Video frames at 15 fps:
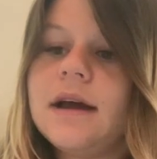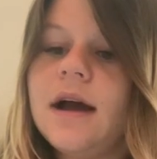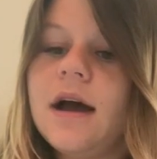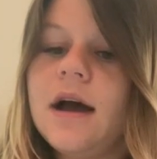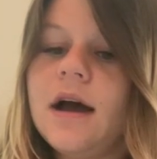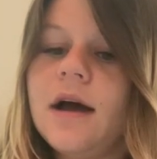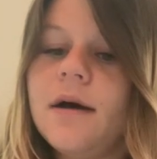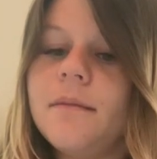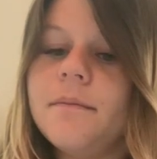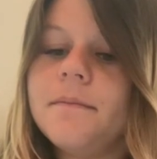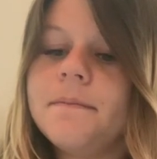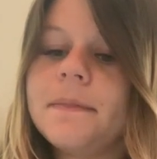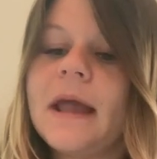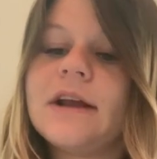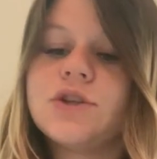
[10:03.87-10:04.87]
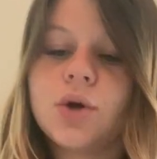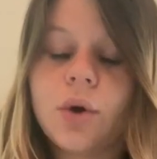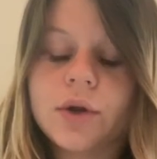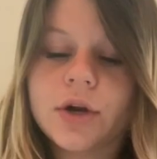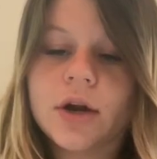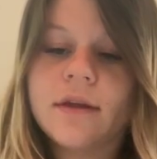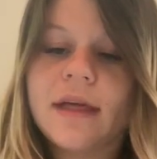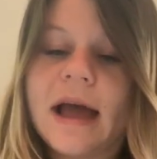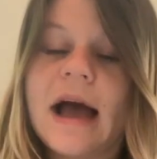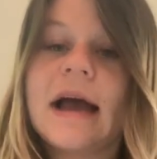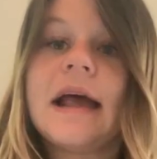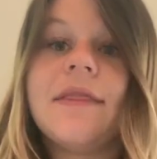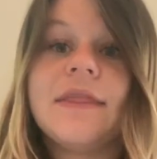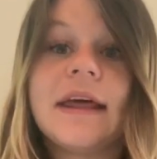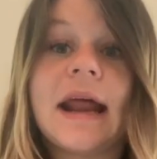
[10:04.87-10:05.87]
I told her
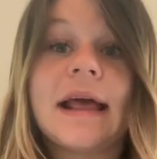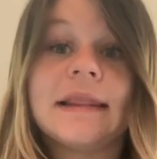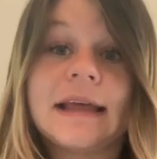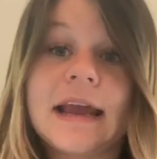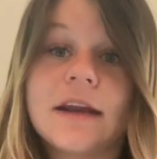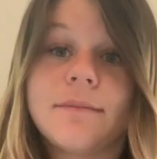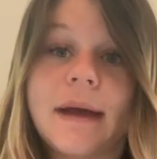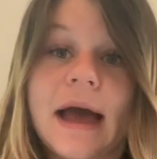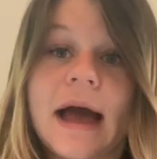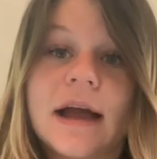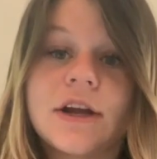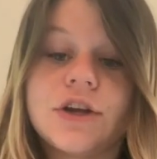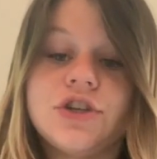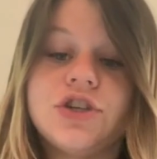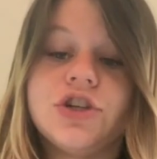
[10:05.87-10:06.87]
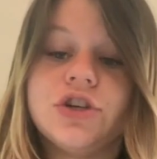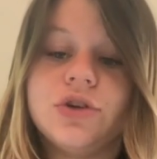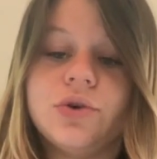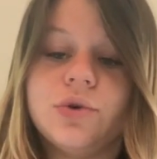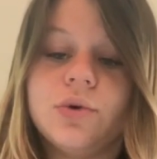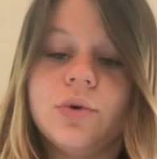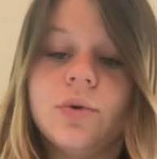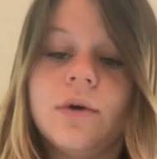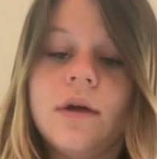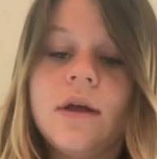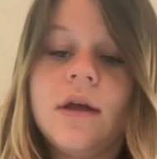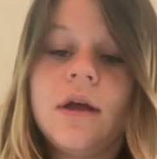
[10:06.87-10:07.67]
that, and then I laid back to